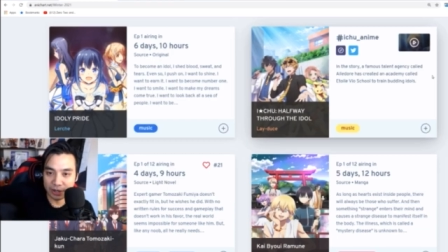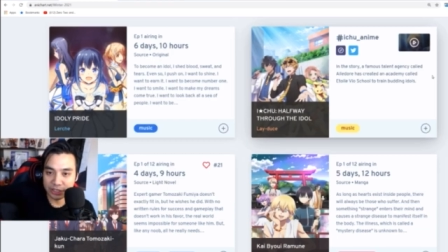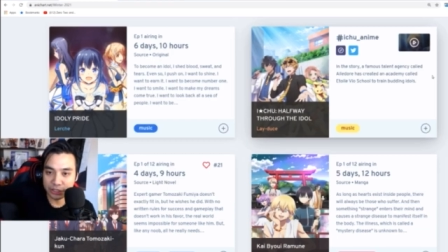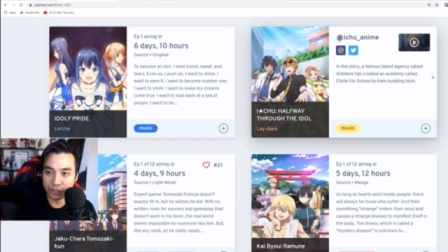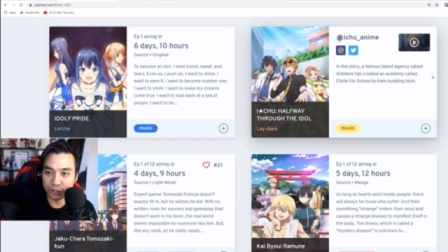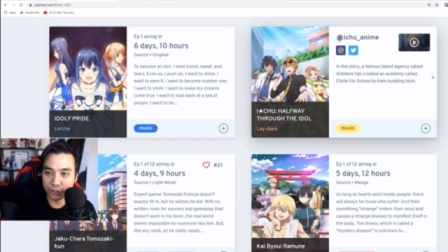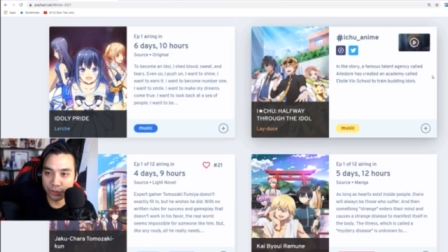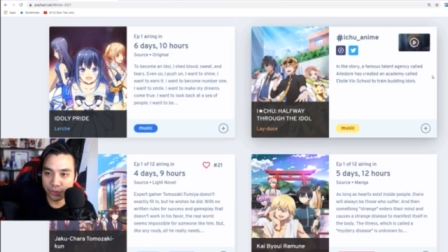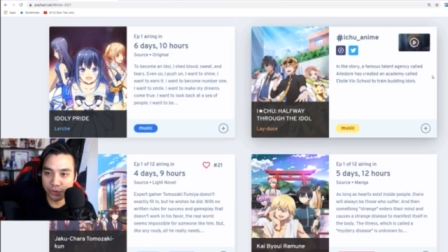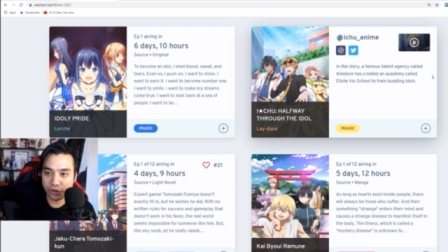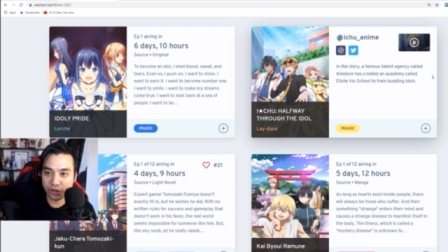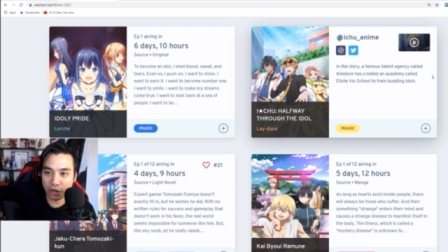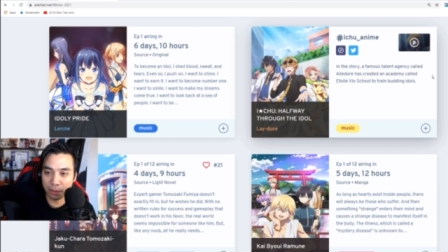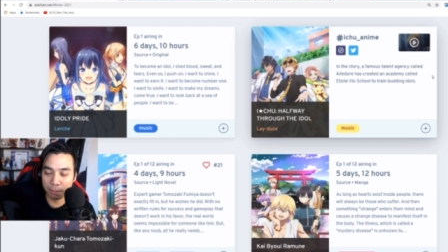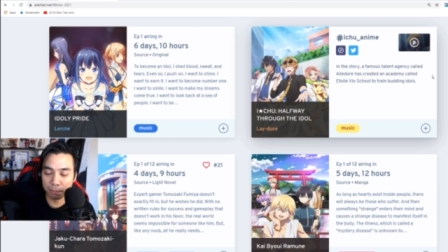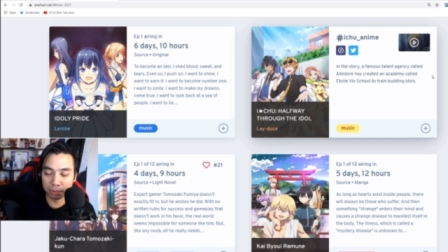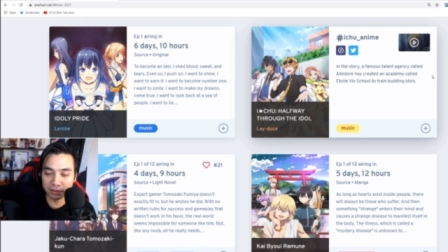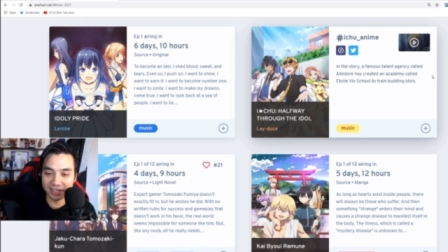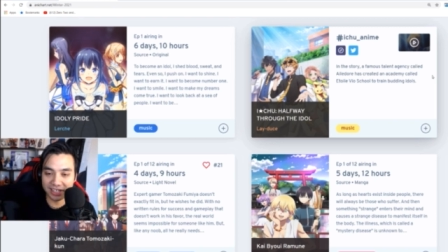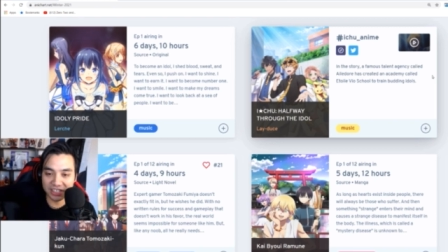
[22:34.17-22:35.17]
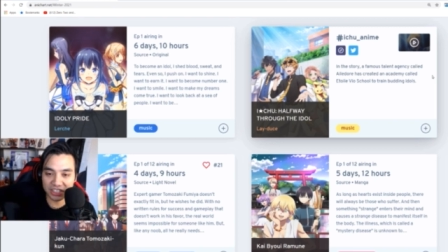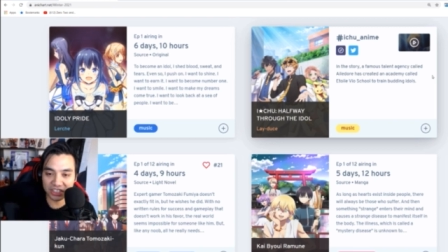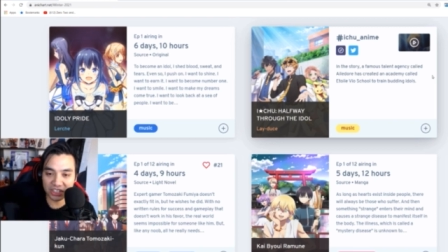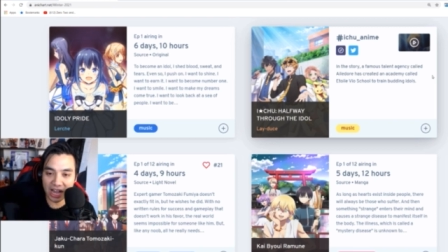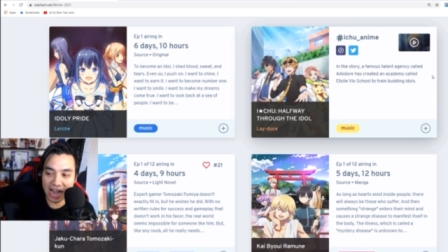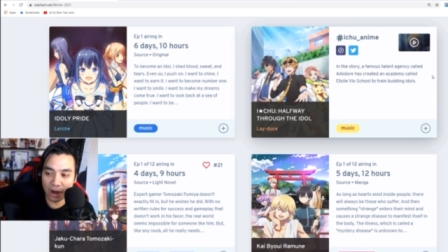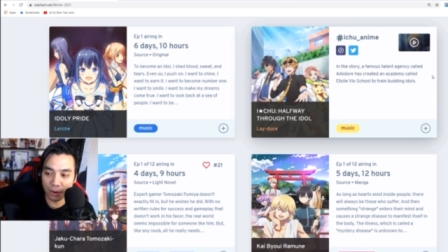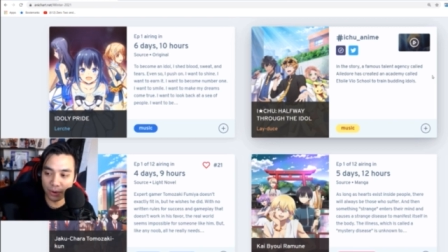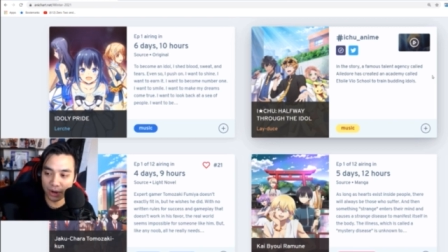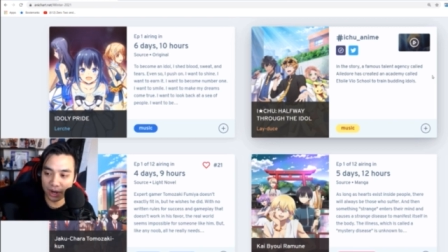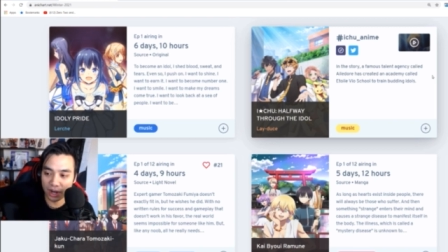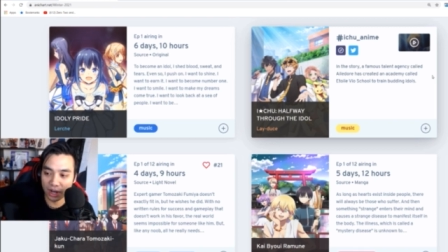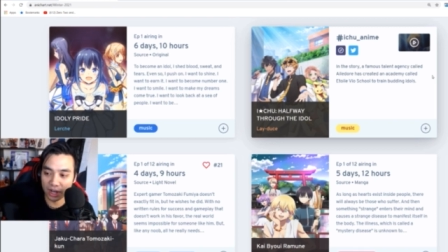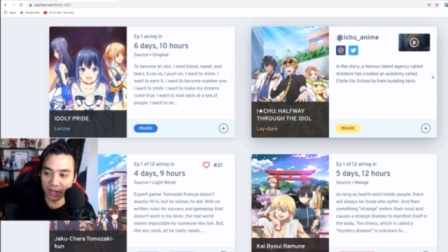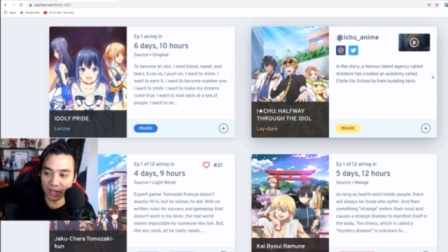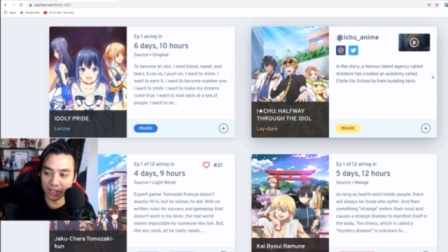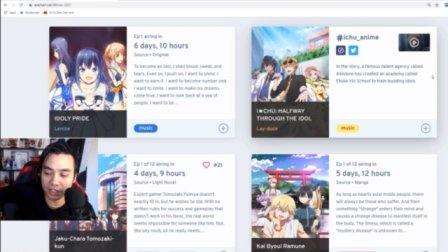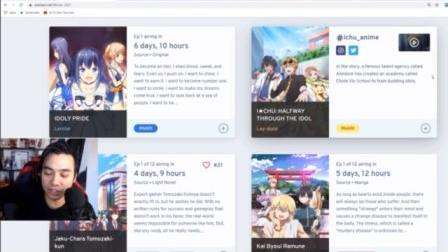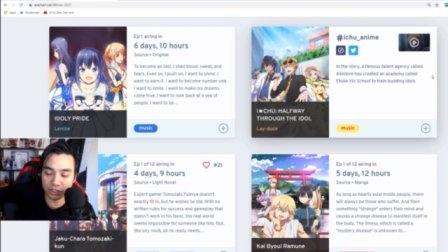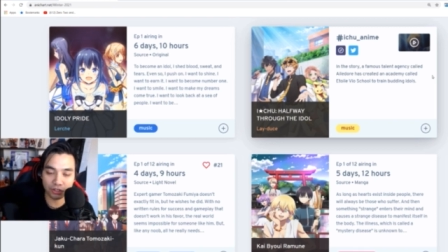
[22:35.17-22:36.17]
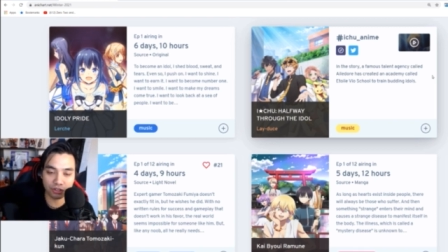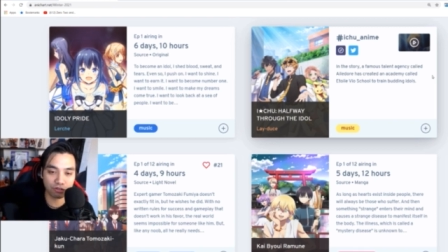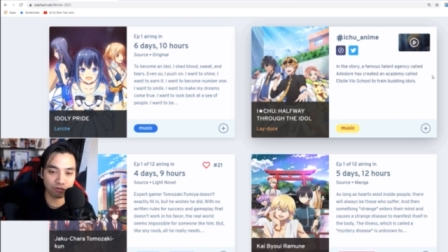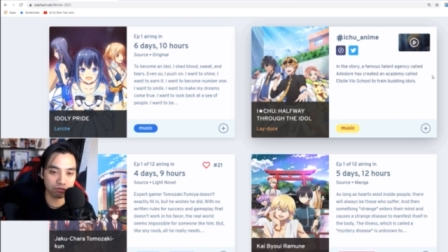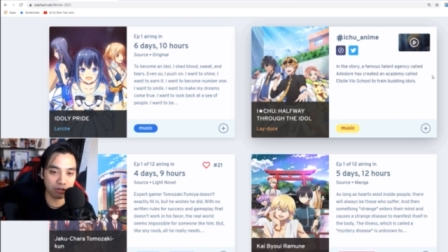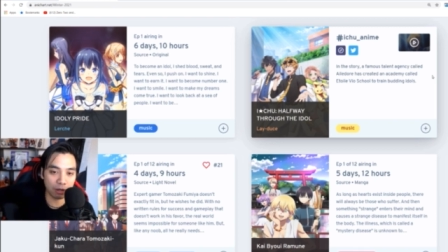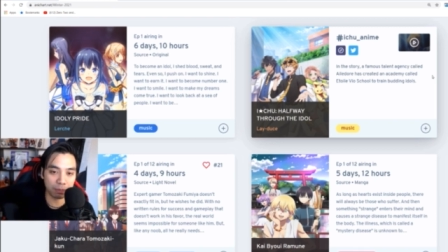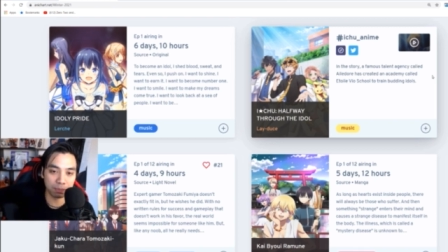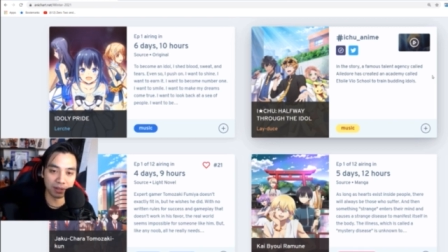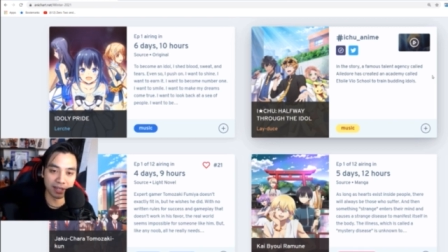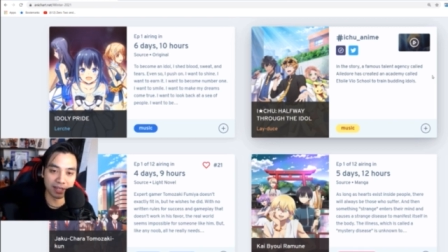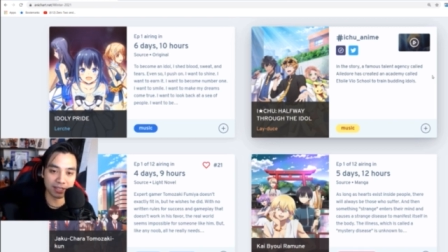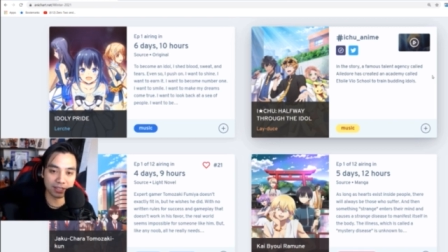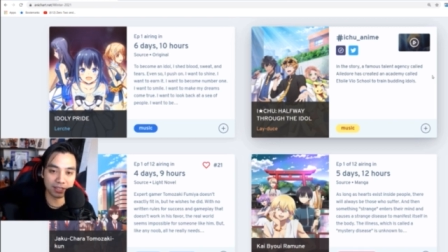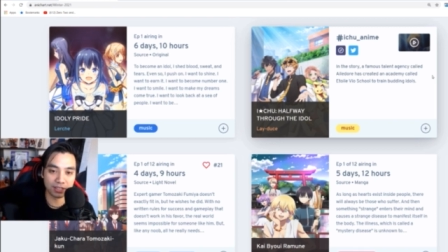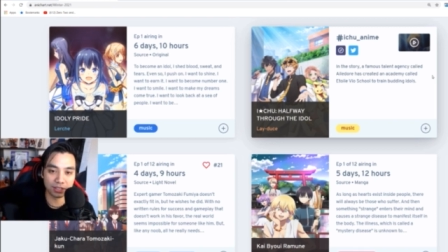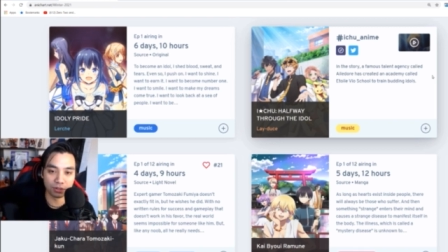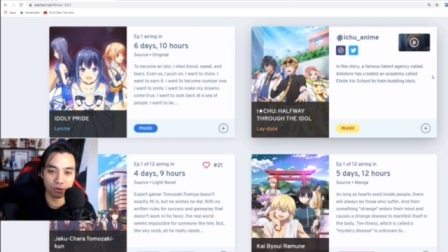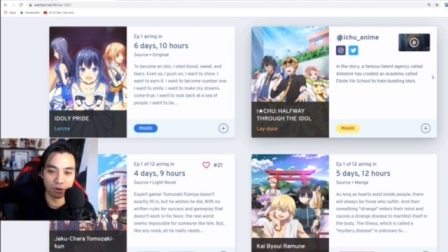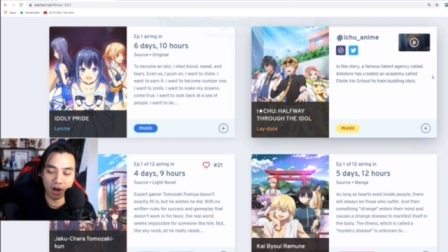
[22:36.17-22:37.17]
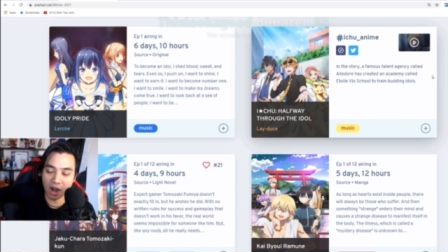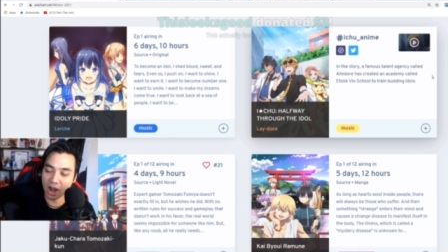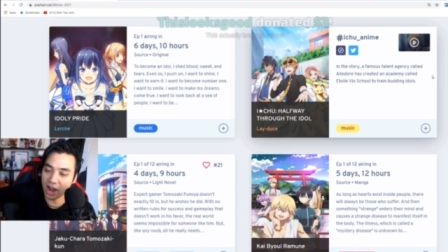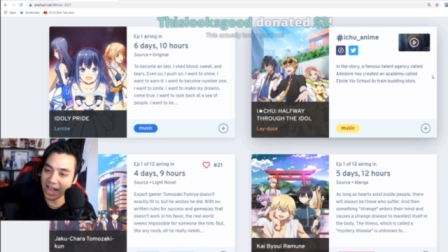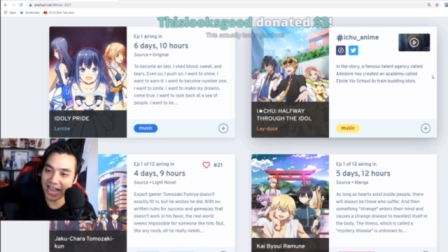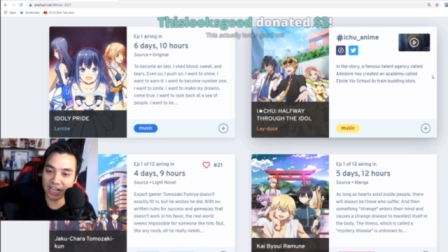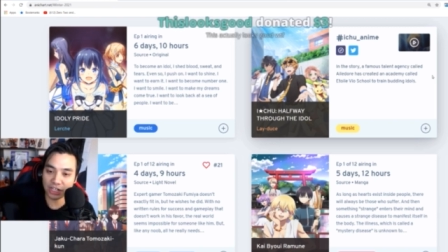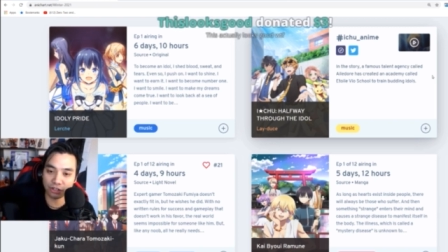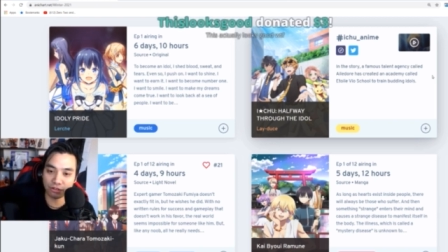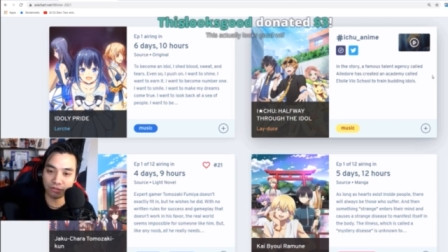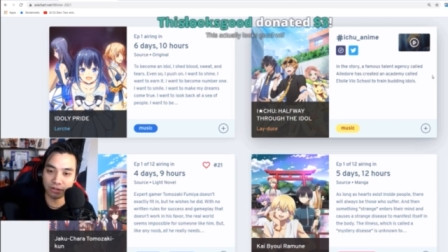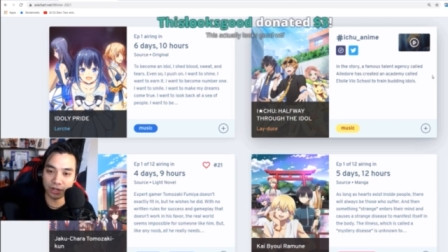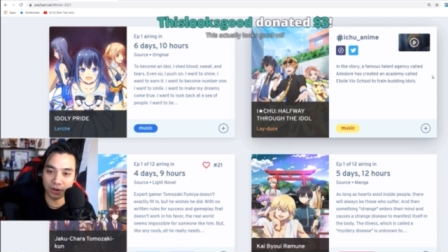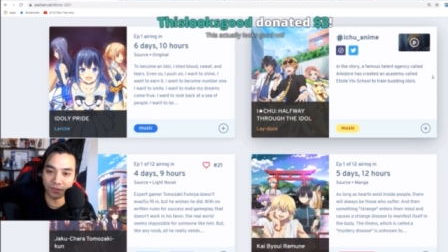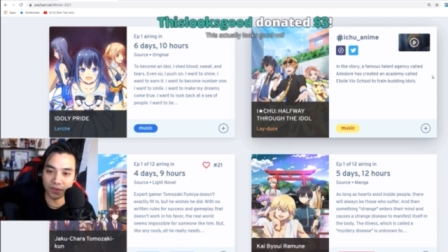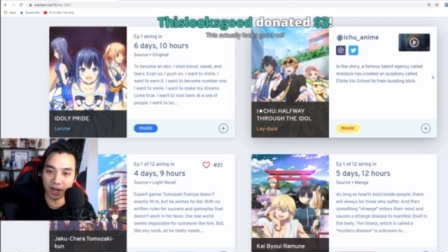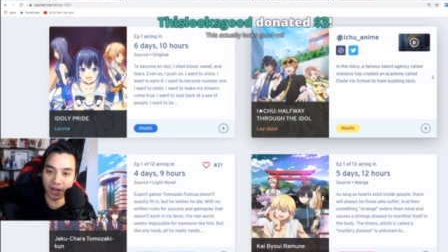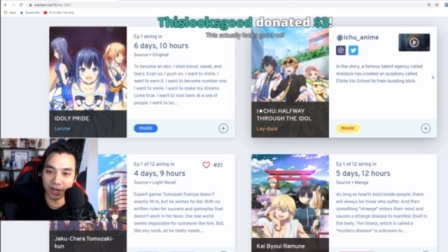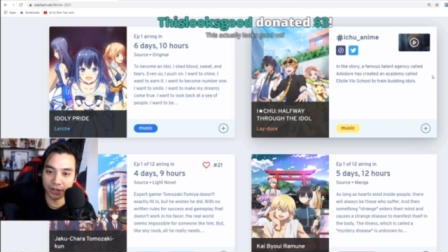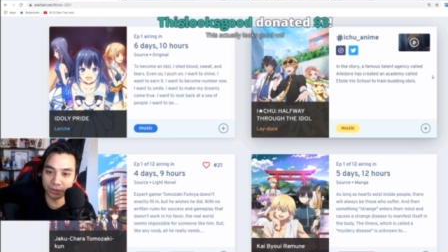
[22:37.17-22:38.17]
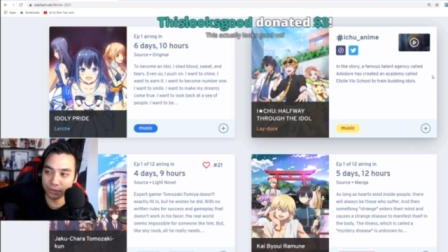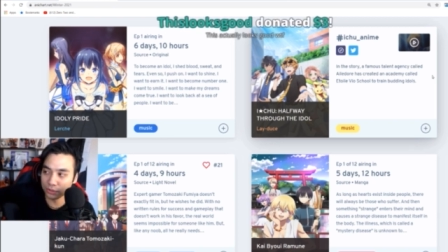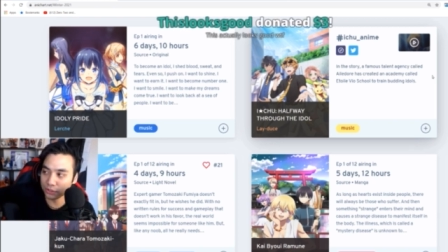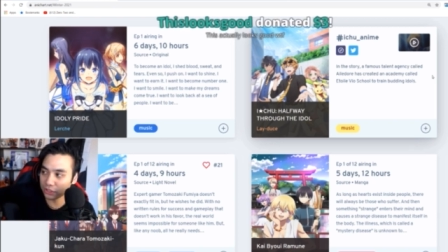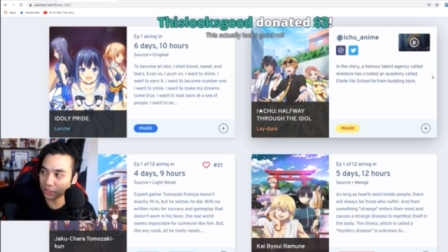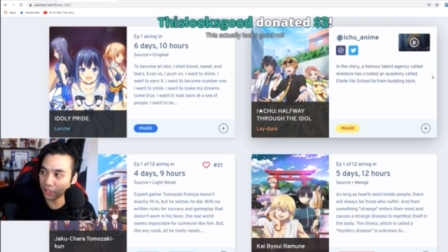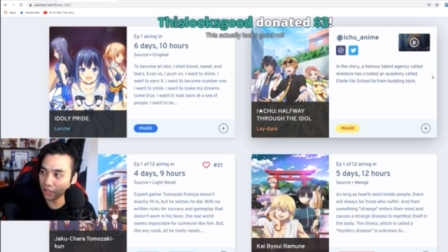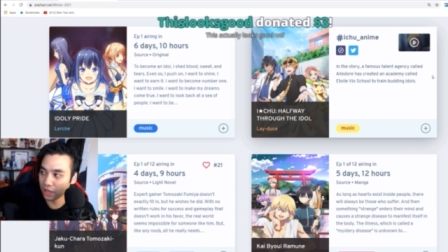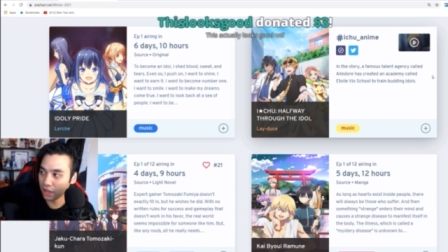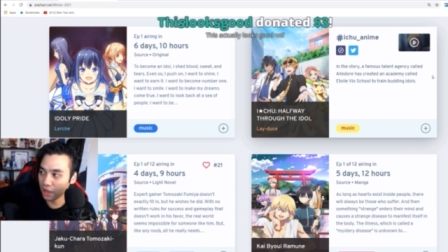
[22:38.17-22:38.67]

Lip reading: to complete our triplets or our hat trick of idols,